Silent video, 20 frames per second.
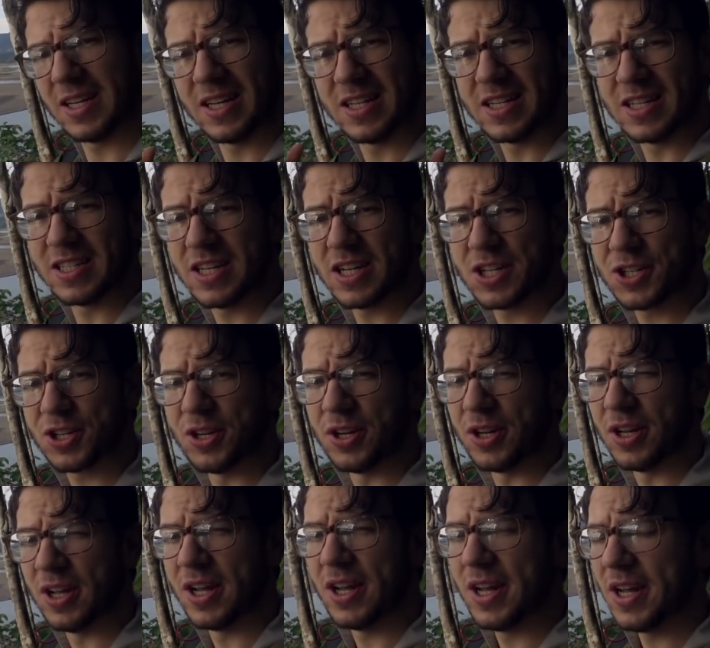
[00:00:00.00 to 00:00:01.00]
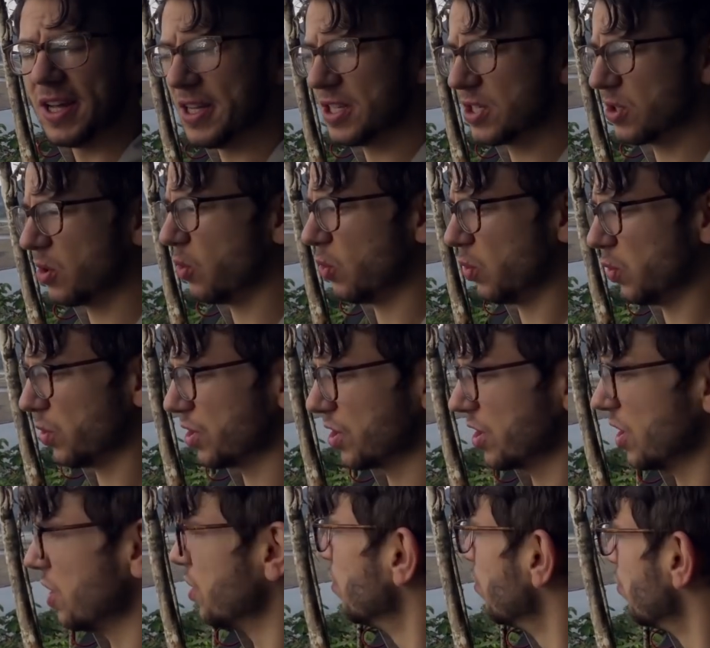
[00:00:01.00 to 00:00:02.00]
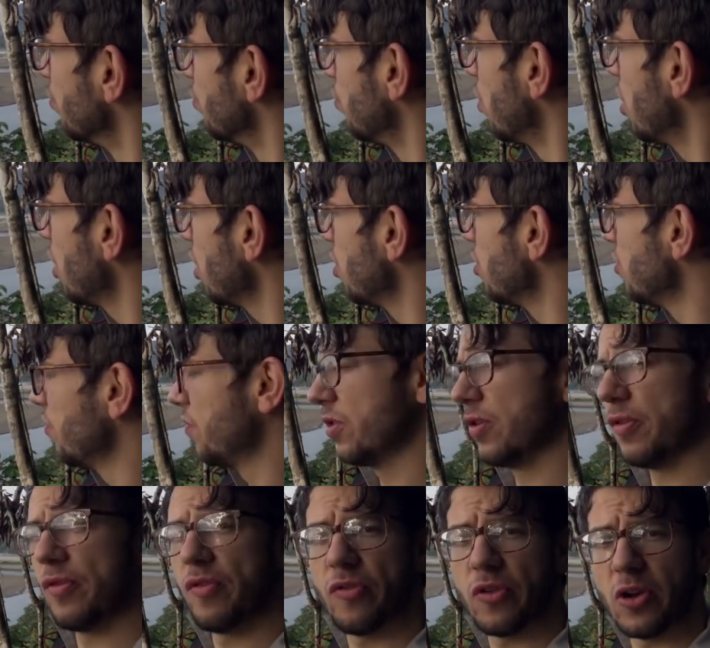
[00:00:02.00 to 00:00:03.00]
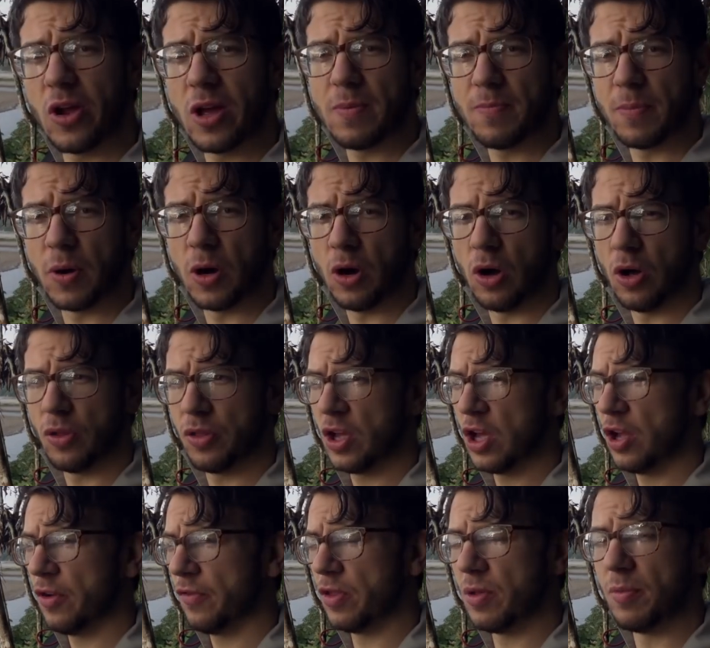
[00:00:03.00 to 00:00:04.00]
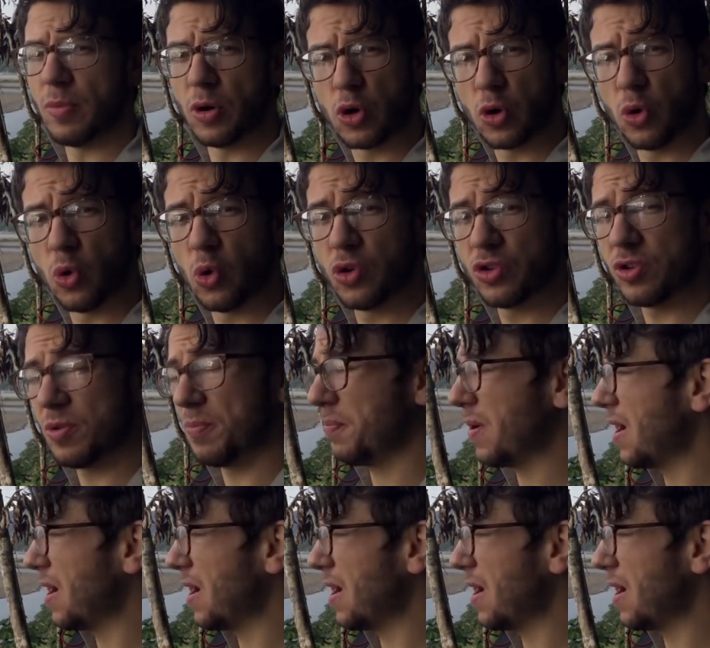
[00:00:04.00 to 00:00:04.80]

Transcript: in addition, it's also right over the flight path for the macaws and